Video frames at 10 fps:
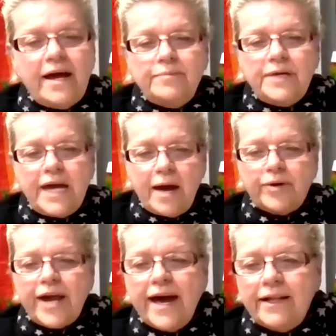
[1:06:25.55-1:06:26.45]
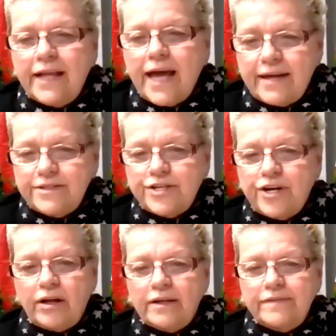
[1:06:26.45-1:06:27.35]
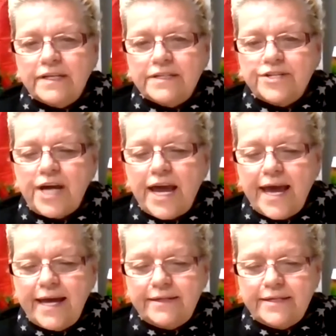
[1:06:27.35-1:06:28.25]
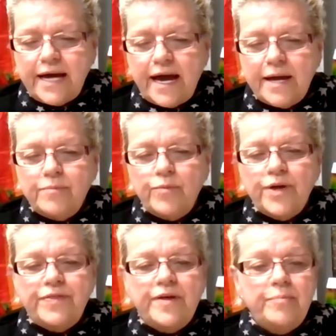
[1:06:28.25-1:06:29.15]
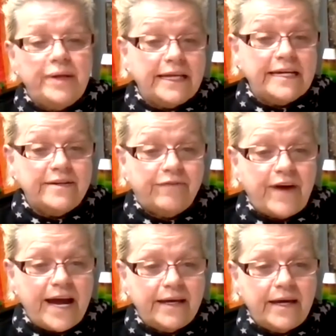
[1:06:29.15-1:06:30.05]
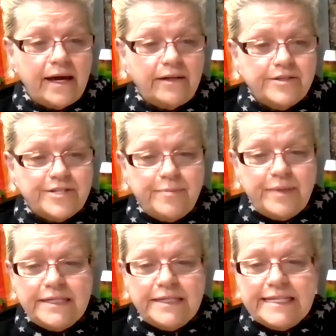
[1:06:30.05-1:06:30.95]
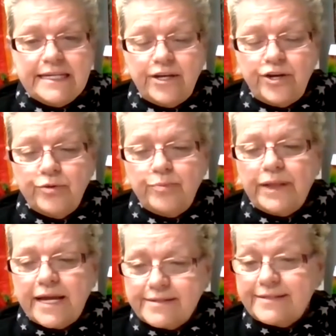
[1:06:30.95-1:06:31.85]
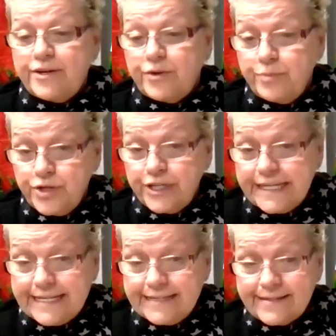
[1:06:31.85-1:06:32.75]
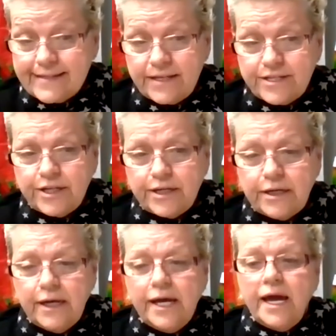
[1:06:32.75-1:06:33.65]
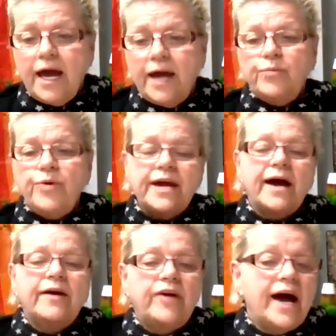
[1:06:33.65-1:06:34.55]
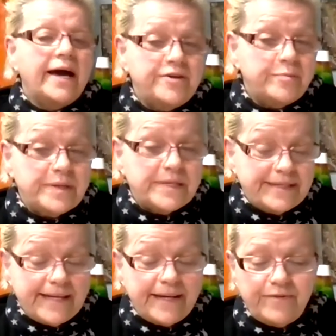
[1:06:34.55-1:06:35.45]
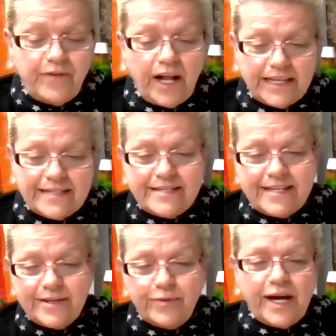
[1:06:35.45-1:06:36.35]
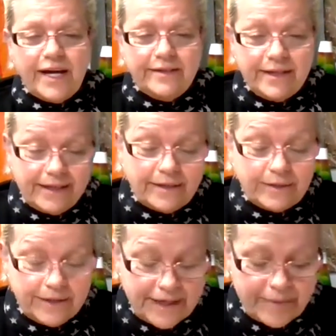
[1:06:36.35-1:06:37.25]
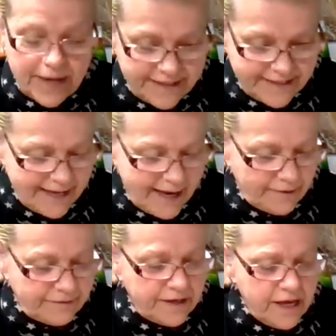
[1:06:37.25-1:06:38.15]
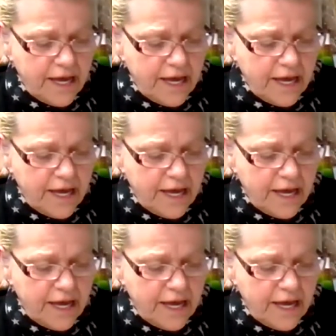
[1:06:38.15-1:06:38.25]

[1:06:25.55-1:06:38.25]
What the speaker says: I'm Gabrielle Antolovich, and I'm with the Billy DeFrank LGBTQ Plus Community Center. And we are 100% volunteer run, including myself.